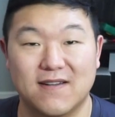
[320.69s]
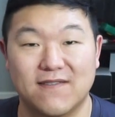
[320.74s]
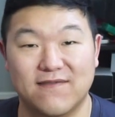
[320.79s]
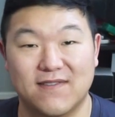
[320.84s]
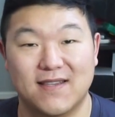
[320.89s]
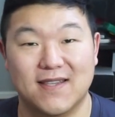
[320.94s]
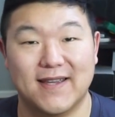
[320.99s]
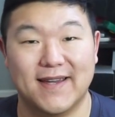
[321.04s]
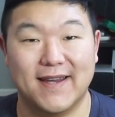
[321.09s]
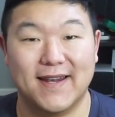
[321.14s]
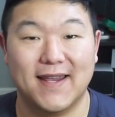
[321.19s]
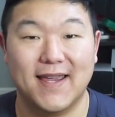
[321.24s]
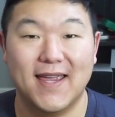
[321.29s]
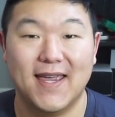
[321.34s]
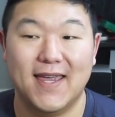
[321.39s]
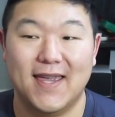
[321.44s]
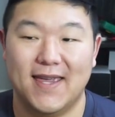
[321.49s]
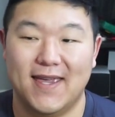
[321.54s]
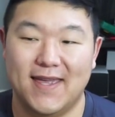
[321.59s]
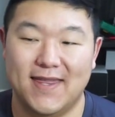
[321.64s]
of the night,
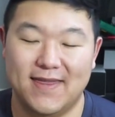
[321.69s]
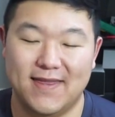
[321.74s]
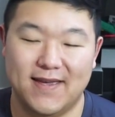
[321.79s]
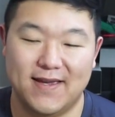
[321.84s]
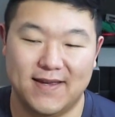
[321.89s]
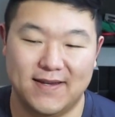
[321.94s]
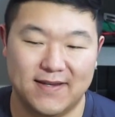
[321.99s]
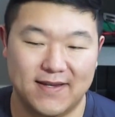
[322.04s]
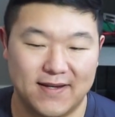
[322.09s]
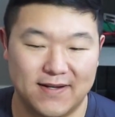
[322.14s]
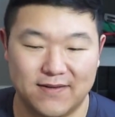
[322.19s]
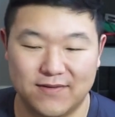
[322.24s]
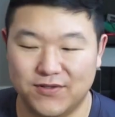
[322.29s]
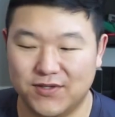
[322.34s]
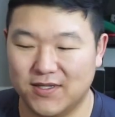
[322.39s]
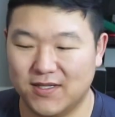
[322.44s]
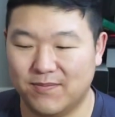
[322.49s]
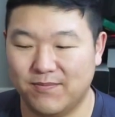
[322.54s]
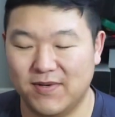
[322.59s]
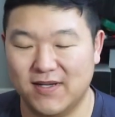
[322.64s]
and then it'll
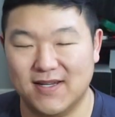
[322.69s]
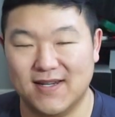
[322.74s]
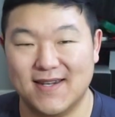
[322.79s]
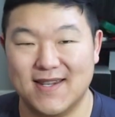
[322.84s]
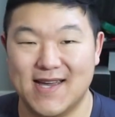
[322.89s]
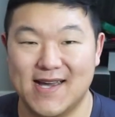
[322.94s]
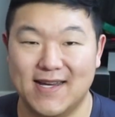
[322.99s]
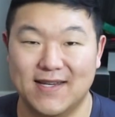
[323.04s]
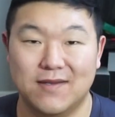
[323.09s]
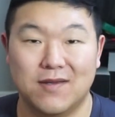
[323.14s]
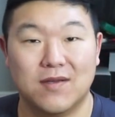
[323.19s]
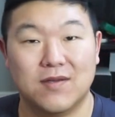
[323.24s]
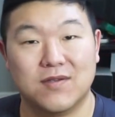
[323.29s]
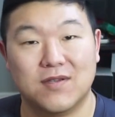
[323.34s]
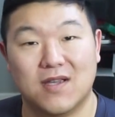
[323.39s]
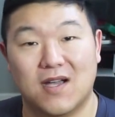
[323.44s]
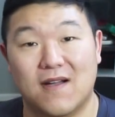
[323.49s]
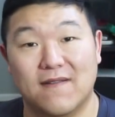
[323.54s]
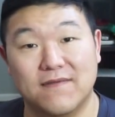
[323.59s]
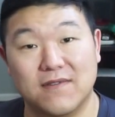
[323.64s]
just be a nice
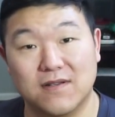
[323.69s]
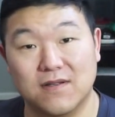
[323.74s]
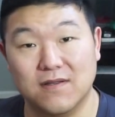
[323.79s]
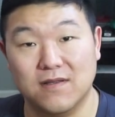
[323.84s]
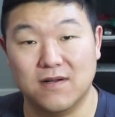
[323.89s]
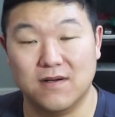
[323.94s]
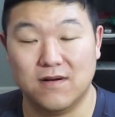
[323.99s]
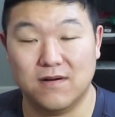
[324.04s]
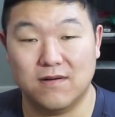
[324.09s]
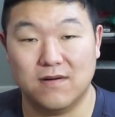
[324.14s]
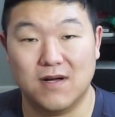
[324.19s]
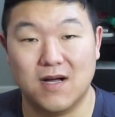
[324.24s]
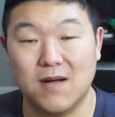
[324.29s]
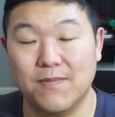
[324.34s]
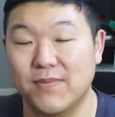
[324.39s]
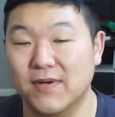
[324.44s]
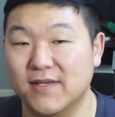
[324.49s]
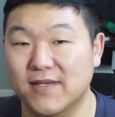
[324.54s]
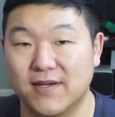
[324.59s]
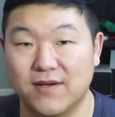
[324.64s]
soft glow
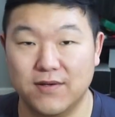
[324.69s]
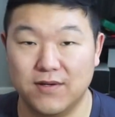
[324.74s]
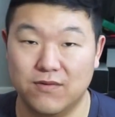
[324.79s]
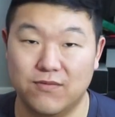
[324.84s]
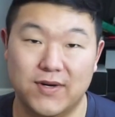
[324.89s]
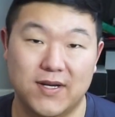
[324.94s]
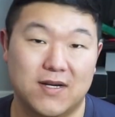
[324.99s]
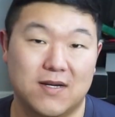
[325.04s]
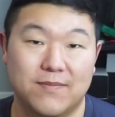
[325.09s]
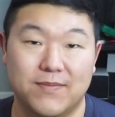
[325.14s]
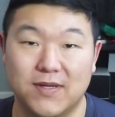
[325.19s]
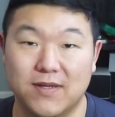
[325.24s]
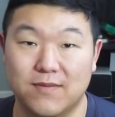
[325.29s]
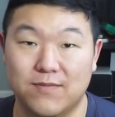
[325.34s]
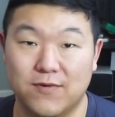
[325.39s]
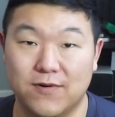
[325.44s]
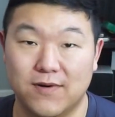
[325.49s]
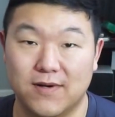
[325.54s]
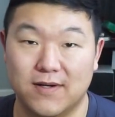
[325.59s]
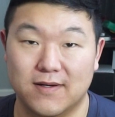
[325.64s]
up until you wake up in the
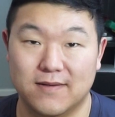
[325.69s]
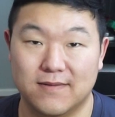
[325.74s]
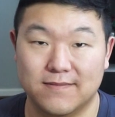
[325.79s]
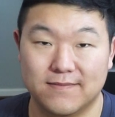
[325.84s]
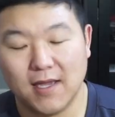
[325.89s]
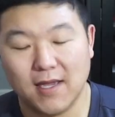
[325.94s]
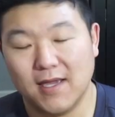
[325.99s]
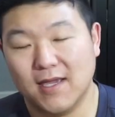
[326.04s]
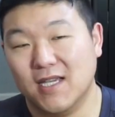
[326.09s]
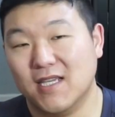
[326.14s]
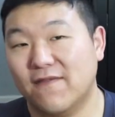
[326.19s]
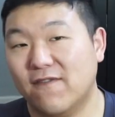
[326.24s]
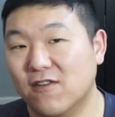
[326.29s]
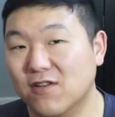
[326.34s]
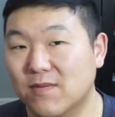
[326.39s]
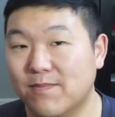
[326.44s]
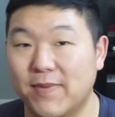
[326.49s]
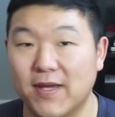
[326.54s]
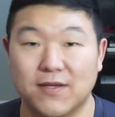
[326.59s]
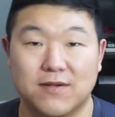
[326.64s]
morning. As far
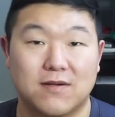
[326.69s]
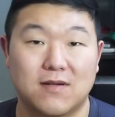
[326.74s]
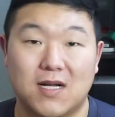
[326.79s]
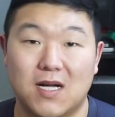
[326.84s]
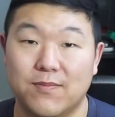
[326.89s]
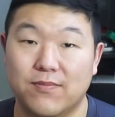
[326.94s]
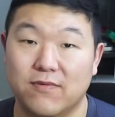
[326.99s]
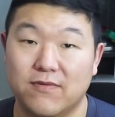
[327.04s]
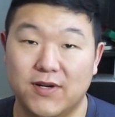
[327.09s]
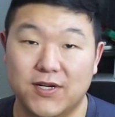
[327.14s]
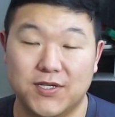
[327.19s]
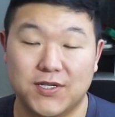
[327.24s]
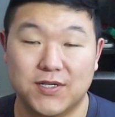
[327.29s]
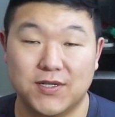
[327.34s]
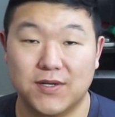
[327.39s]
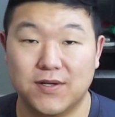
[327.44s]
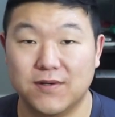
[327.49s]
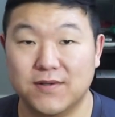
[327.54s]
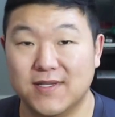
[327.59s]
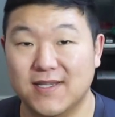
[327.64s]
as bezel operation
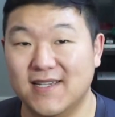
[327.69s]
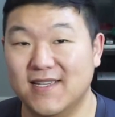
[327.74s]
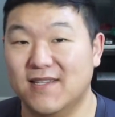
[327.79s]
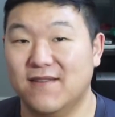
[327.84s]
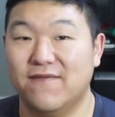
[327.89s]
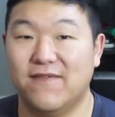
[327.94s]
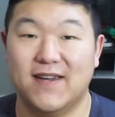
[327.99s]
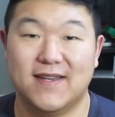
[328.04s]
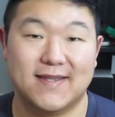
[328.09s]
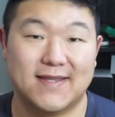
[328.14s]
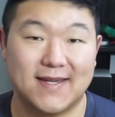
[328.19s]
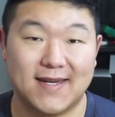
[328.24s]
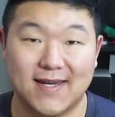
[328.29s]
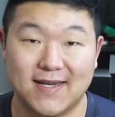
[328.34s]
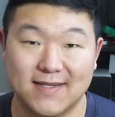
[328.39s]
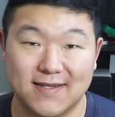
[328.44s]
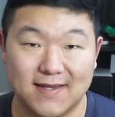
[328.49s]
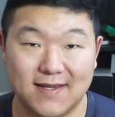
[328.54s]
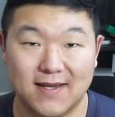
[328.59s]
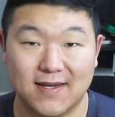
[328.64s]
goes, it's
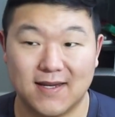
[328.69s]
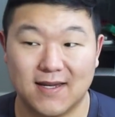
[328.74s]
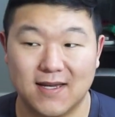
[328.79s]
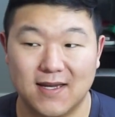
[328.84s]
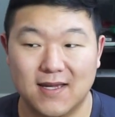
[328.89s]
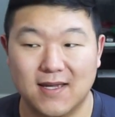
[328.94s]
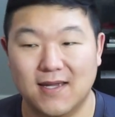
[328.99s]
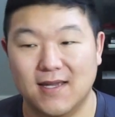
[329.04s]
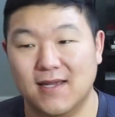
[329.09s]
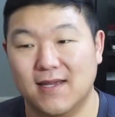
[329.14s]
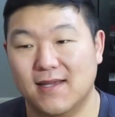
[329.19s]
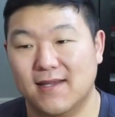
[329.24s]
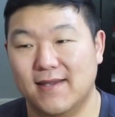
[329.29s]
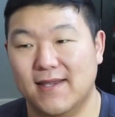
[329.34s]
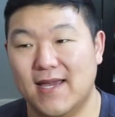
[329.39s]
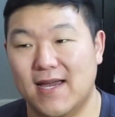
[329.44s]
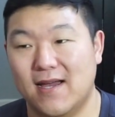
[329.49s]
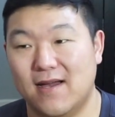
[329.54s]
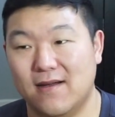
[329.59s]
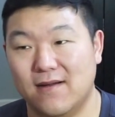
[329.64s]
fantastic.
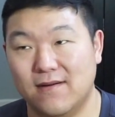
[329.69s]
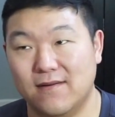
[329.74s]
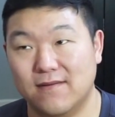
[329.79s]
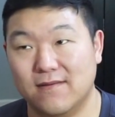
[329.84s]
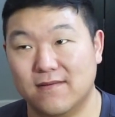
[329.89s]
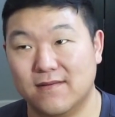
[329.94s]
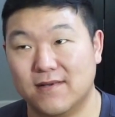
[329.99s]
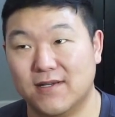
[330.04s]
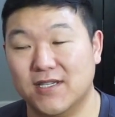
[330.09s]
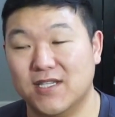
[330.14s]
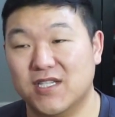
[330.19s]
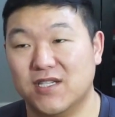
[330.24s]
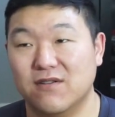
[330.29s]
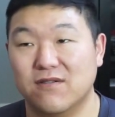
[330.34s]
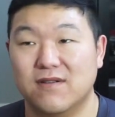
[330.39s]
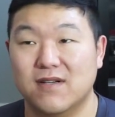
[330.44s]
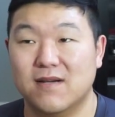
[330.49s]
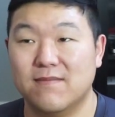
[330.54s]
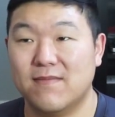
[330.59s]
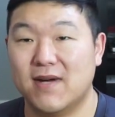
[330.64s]
Now,
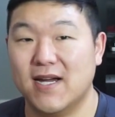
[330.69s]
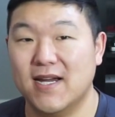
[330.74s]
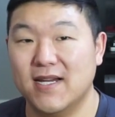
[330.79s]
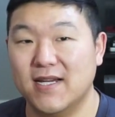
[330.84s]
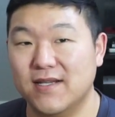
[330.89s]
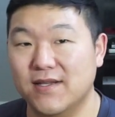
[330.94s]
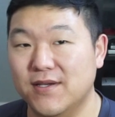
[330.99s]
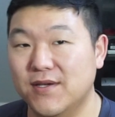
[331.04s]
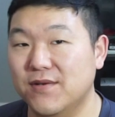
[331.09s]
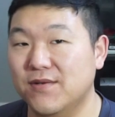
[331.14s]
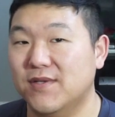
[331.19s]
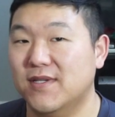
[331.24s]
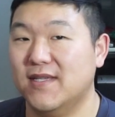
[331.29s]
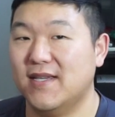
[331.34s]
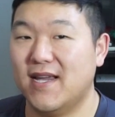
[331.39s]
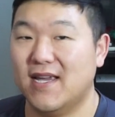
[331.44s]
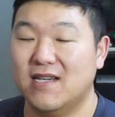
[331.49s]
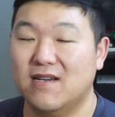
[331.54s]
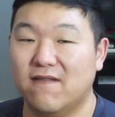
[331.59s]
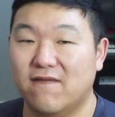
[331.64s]
considering my new
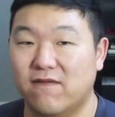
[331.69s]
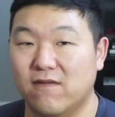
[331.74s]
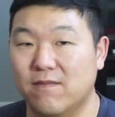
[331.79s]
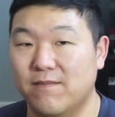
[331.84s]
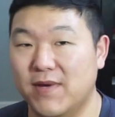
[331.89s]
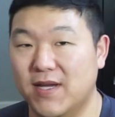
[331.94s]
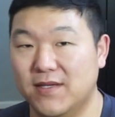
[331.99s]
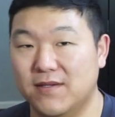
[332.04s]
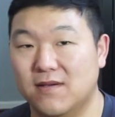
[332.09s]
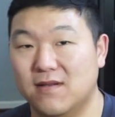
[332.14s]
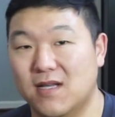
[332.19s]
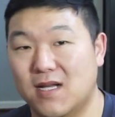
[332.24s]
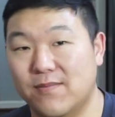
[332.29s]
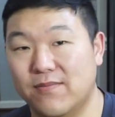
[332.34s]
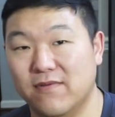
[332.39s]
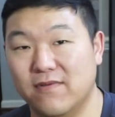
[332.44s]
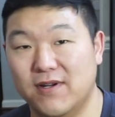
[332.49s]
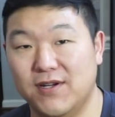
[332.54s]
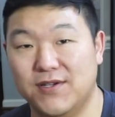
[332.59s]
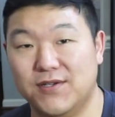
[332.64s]
standard for bezel
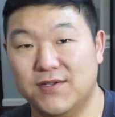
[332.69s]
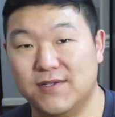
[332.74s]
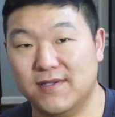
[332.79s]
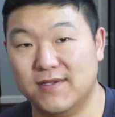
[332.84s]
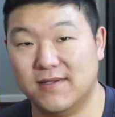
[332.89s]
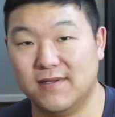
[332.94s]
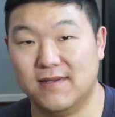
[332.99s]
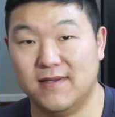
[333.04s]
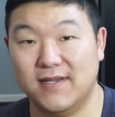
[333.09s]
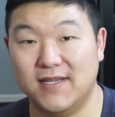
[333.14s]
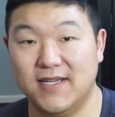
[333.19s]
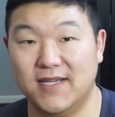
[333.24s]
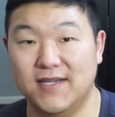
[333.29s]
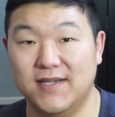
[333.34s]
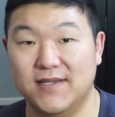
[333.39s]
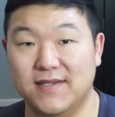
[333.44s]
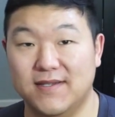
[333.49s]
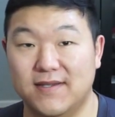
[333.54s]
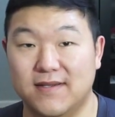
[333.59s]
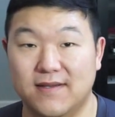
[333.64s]
operation
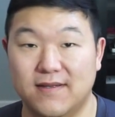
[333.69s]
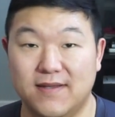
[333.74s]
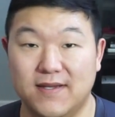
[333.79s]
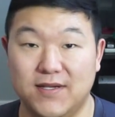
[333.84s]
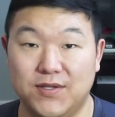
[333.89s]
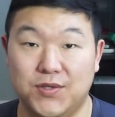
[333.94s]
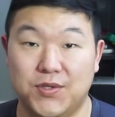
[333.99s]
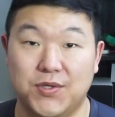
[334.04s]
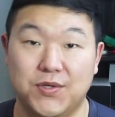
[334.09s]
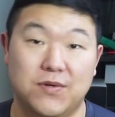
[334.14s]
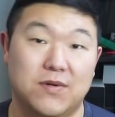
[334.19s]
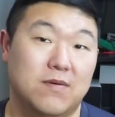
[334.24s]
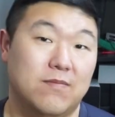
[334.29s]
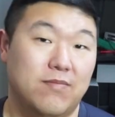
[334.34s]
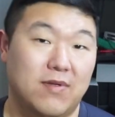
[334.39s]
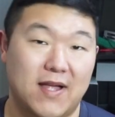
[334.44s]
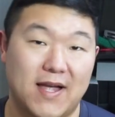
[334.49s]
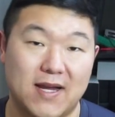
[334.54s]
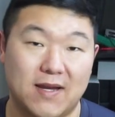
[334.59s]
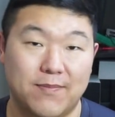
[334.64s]
is the Tudor
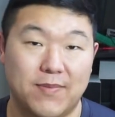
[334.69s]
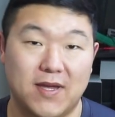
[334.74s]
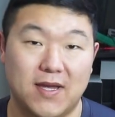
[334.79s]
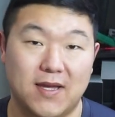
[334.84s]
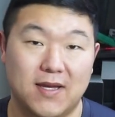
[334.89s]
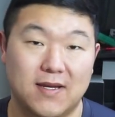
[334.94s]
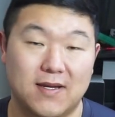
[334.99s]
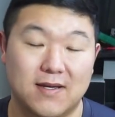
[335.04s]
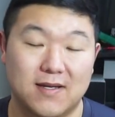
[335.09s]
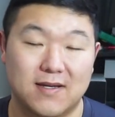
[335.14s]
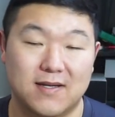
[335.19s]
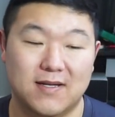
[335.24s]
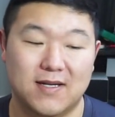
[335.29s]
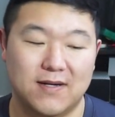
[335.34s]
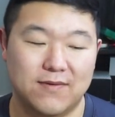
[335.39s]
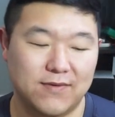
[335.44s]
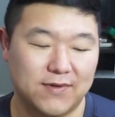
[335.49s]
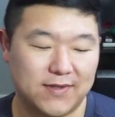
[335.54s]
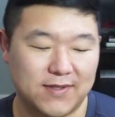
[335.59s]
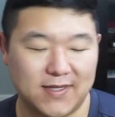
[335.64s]
Black Bay, I
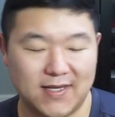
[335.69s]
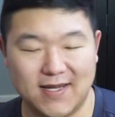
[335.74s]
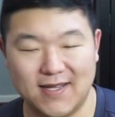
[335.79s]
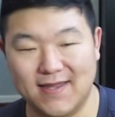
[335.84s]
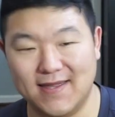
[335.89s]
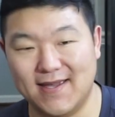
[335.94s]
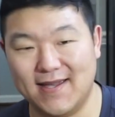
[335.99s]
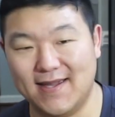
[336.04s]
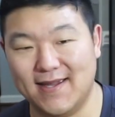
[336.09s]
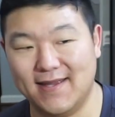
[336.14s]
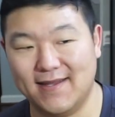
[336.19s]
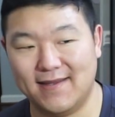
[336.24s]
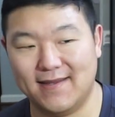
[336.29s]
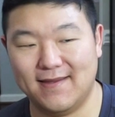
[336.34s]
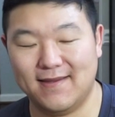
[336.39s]
will say that